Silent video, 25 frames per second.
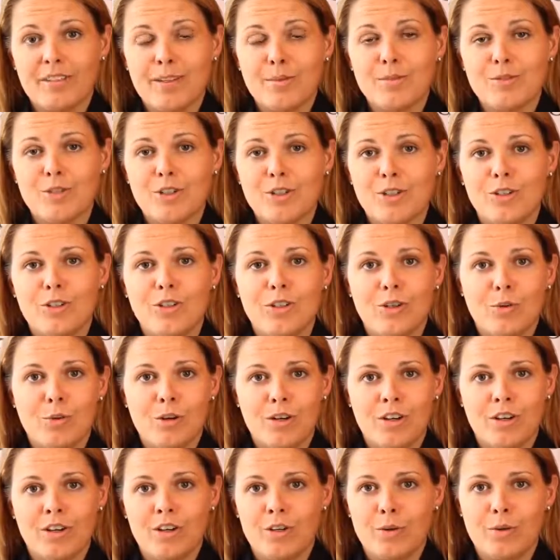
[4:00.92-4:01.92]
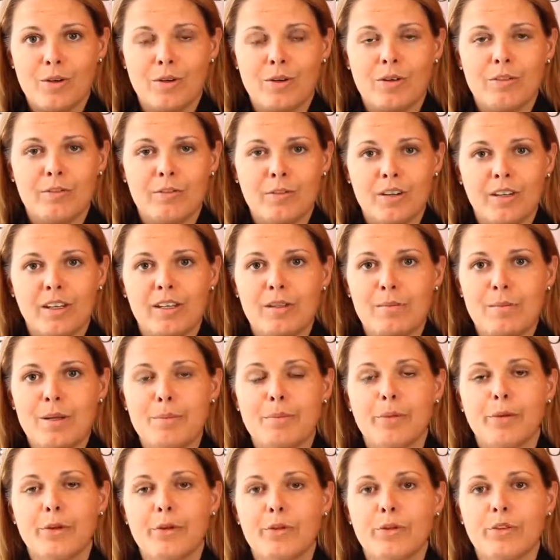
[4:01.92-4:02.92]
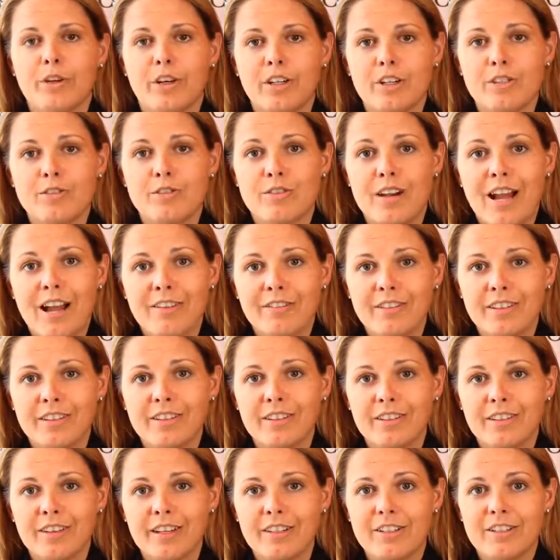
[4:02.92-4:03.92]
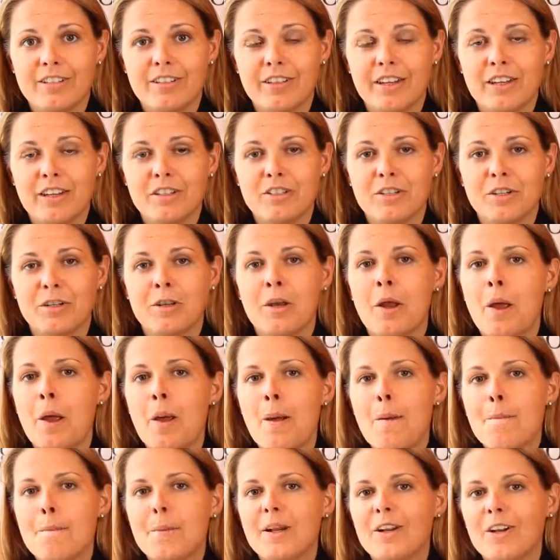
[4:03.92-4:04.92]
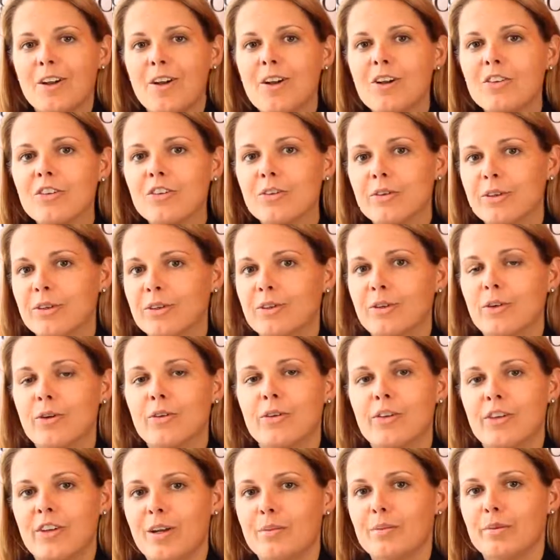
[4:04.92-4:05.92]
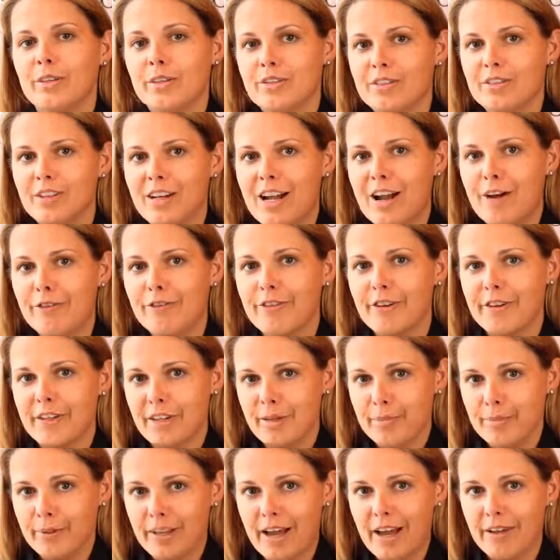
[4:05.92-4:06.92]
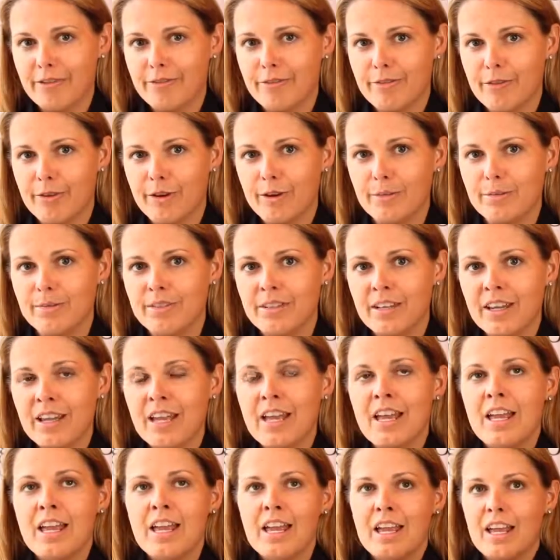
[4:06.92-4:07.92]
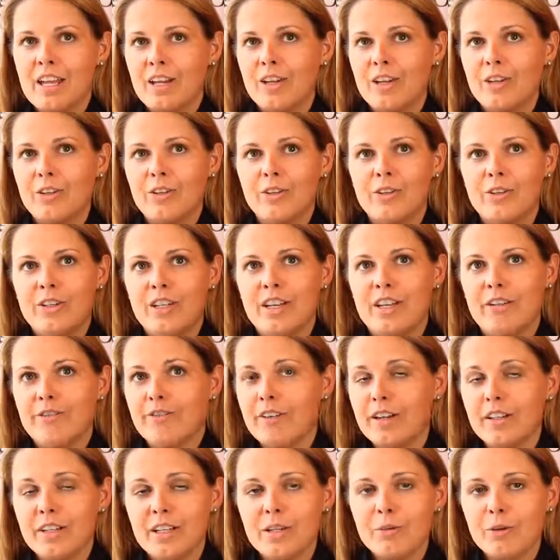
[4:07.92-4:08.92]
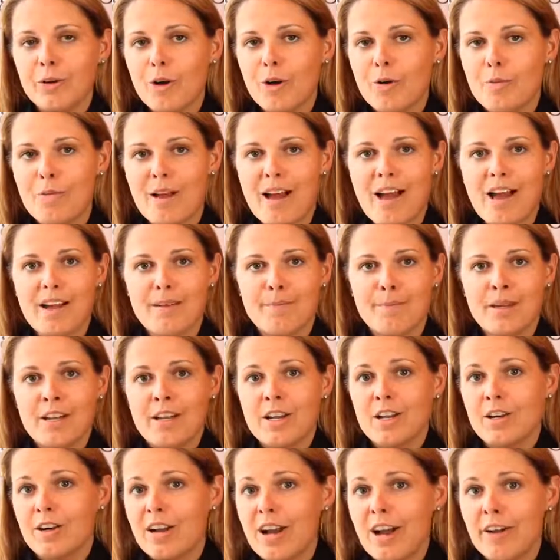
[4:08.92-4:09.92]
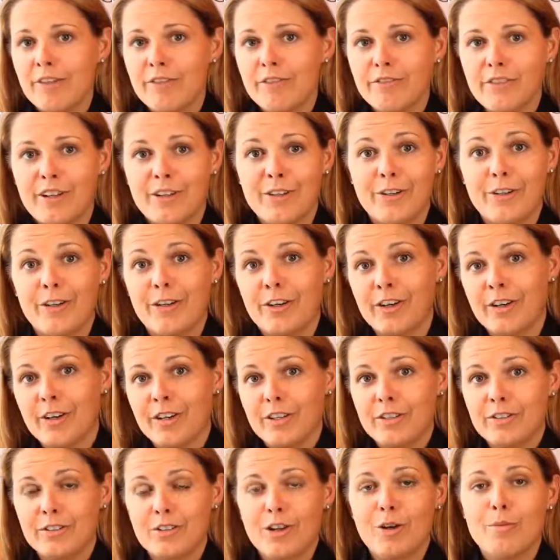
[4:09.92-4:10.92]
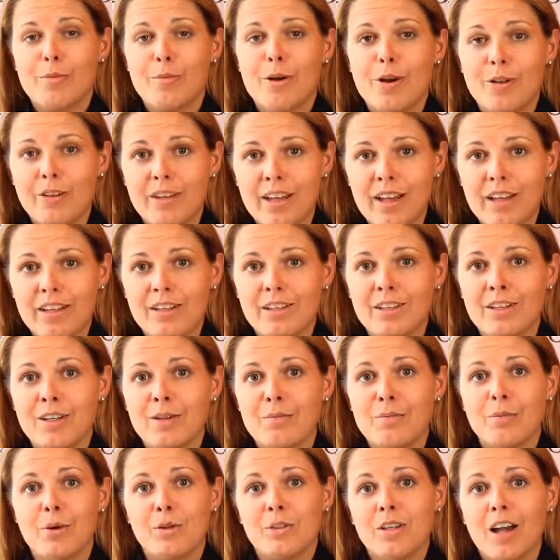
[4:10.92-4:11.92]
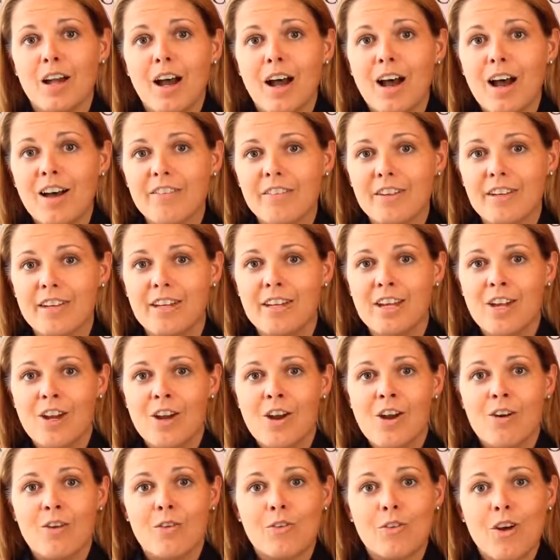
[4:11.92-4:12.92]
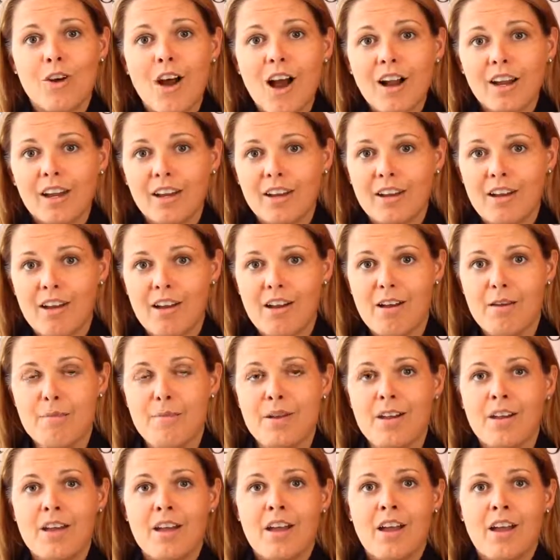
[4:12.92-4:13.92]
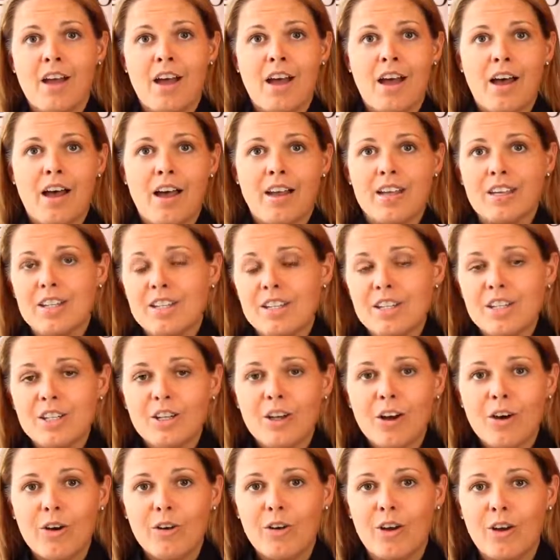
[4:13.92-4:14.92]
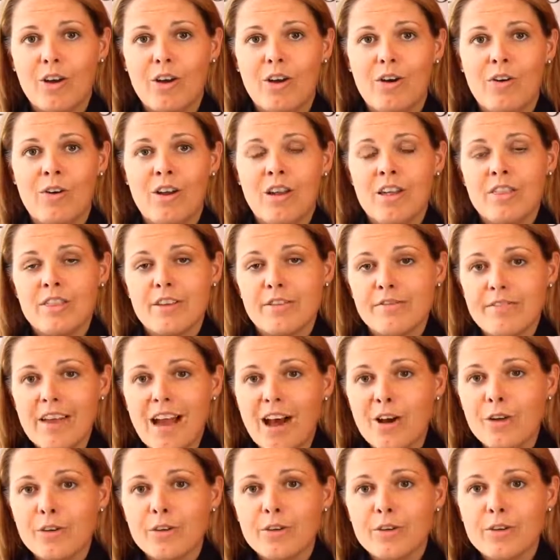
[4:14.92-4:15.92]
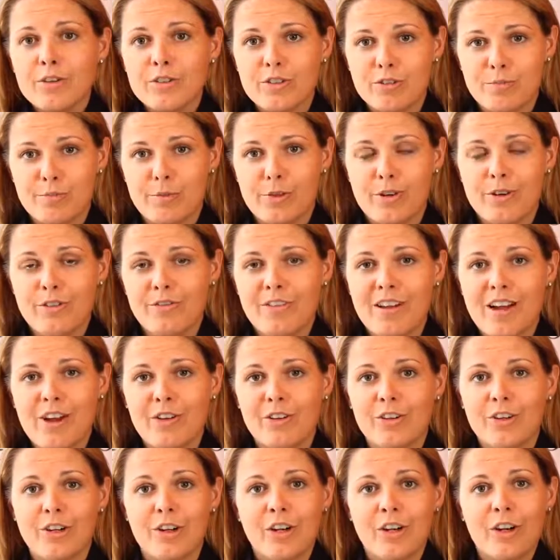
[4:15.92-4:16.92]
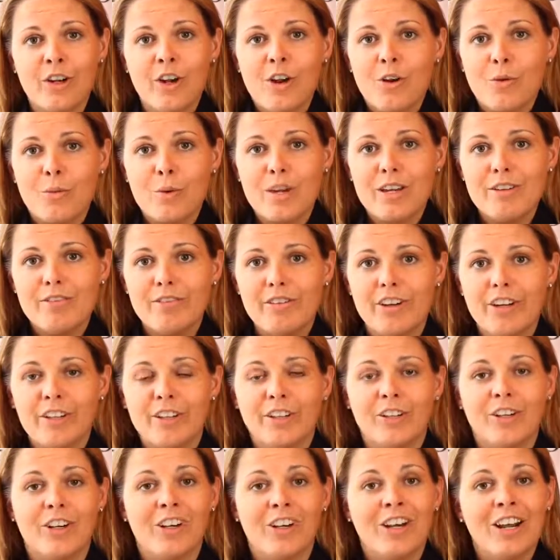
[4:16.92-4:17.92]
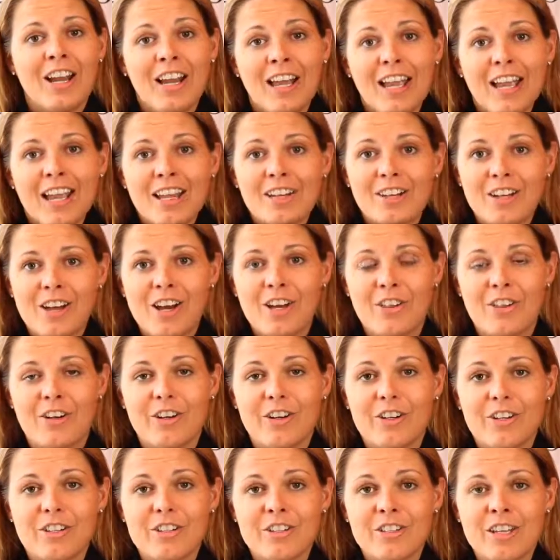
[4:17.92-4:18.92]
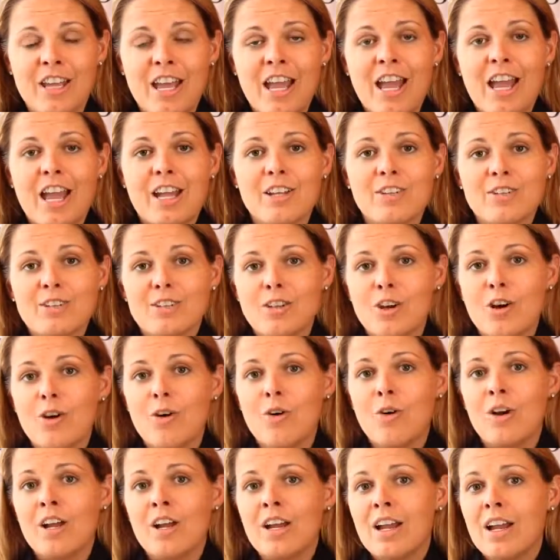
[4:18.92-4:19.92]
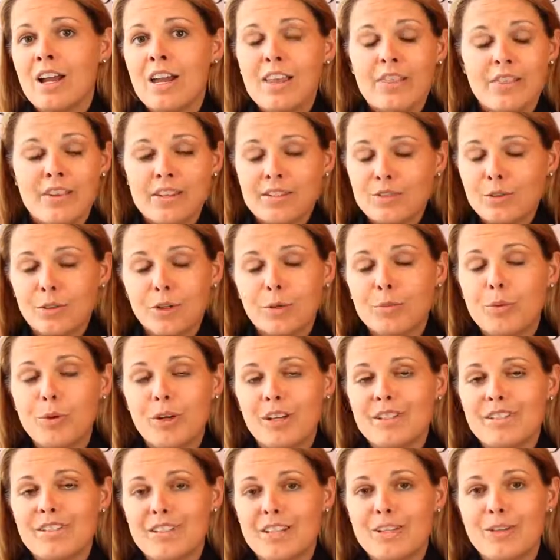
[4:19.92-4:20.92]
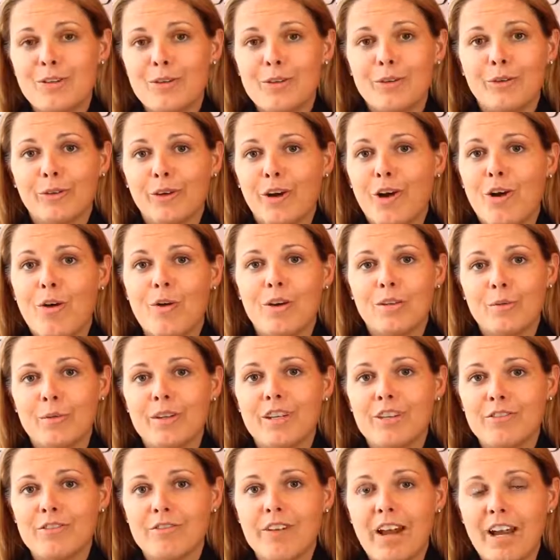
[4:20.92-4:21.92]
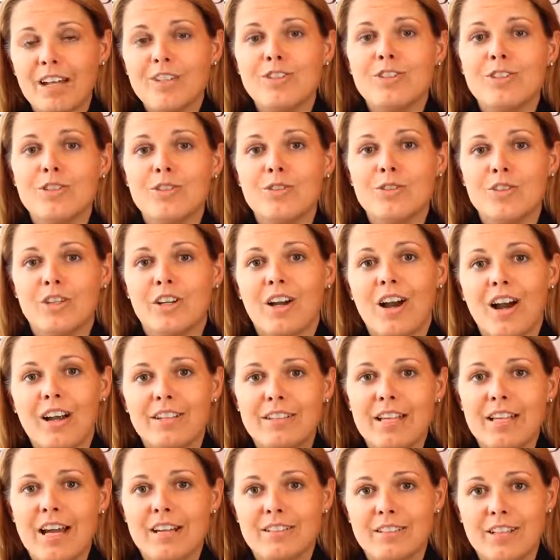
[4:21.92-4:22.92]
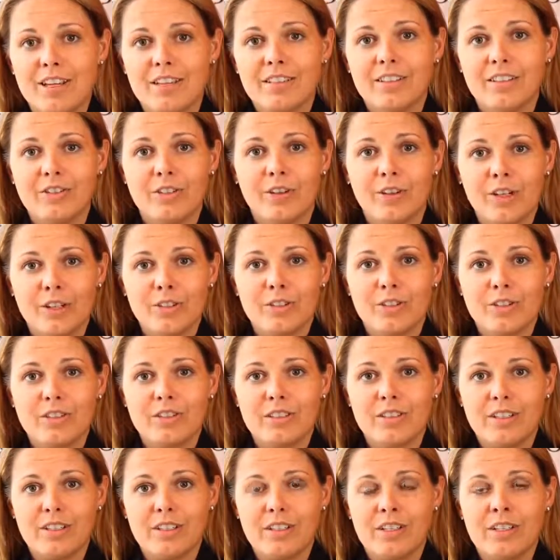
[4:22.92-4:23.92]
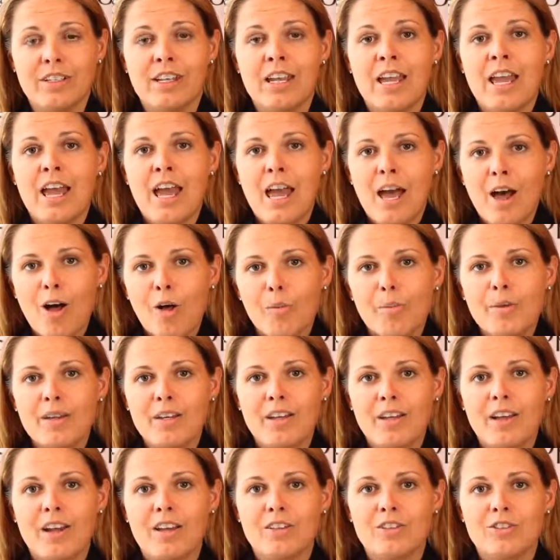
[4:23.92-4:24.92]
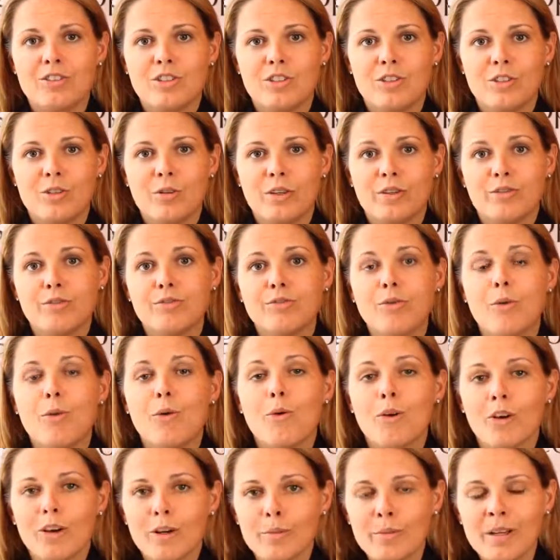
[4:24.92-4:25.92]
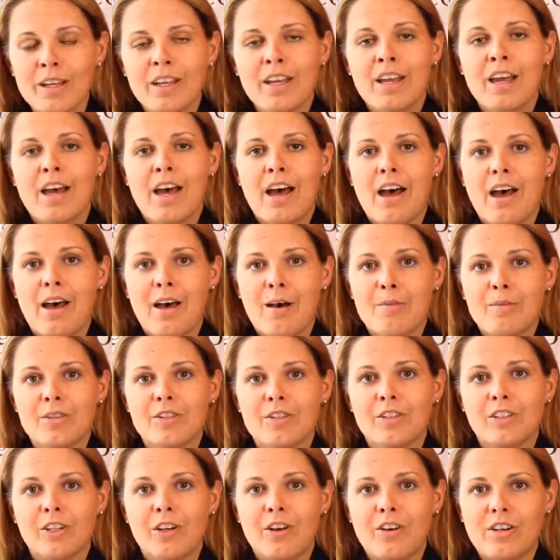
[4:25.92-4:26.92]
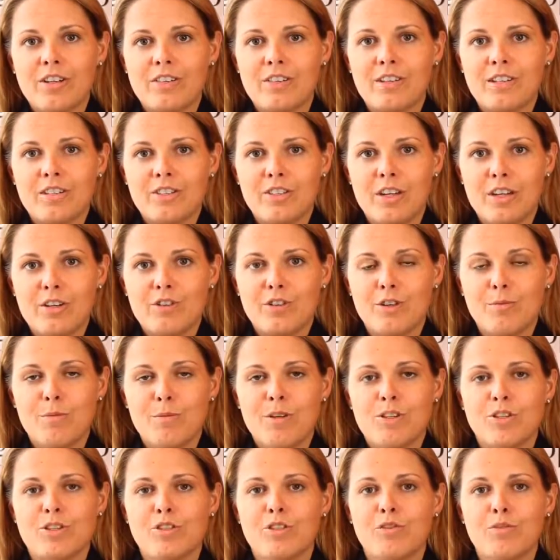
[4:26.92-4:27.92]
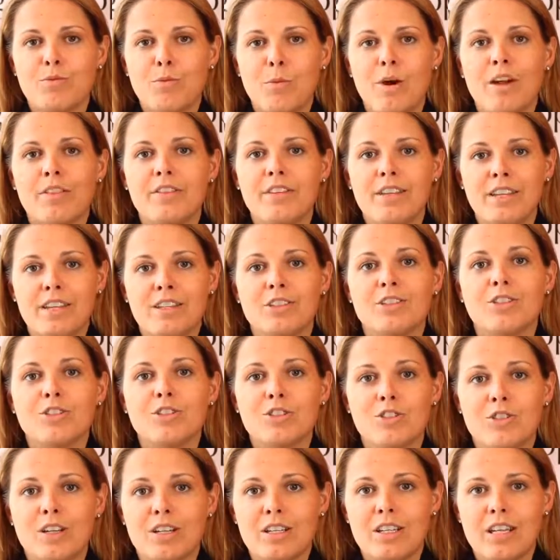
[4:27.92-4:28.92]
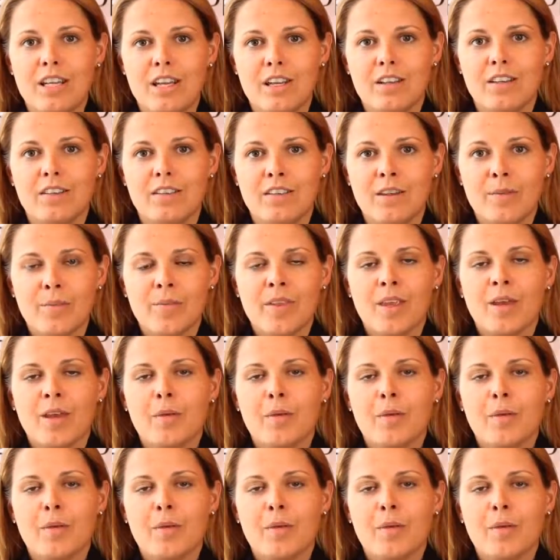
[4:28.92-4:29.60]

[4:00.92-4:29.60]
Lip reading: Exemption, who were really the people who started drafting this legislation. But it also includes a number of crowdfunding platforms, including Funding Roadmap, Crowdfunder, SoMoLend, Motavi, Rocket Hub, Indiegogo, the founders of ProFounder, WeFunder, and others. And so this group will continue to grow, and we invite you to contact us if you're interested in helping us to inform the Securities and Exchange Commission of what the industry needs.